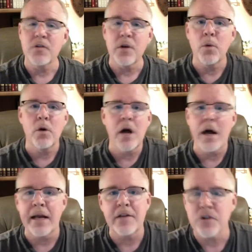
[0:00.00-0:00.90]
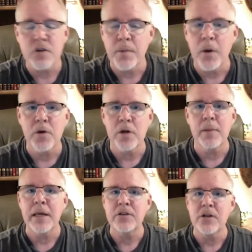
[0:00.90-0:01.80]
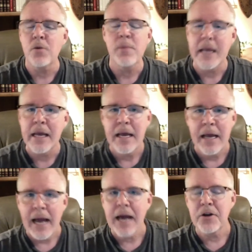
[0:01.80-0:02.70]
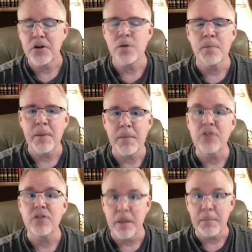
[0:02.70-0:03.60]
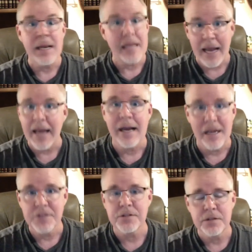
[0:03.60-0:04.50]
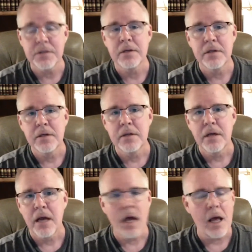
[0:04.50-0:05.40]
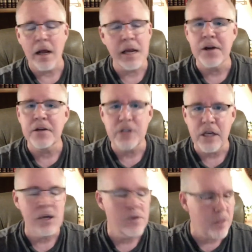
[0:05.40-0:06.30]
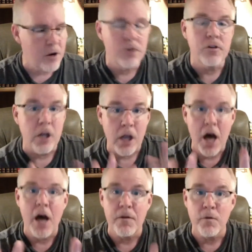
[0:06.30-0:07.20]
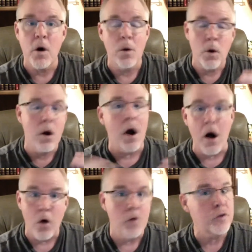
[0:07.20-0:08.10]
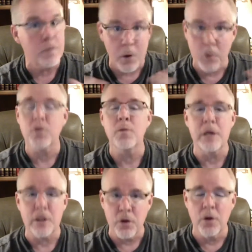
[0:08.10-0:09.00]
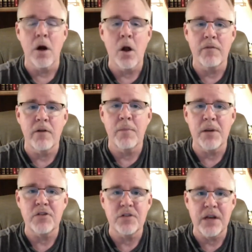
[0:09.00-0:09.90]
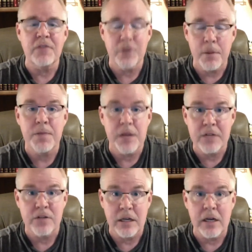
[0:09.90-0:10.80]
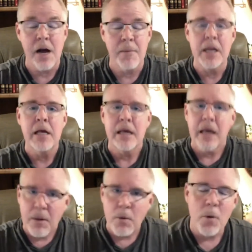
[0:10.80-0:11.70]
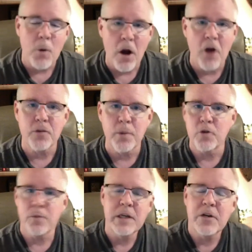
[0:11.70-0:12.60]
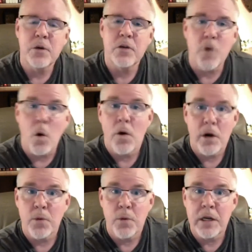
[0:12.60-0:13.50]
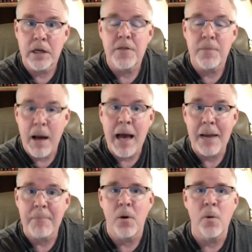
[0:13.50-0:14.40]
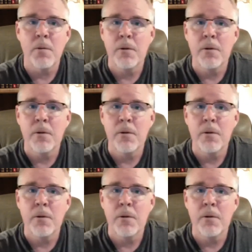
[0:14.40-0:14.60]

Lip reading: say, well, God hasn't spoken to me and told me how to do my mission. I bet he has. I guarantee you there is a lot of what we're all supposed to be doing. All of our missions have some things in common, and what we're all supposed to be doing is already written in the Bible.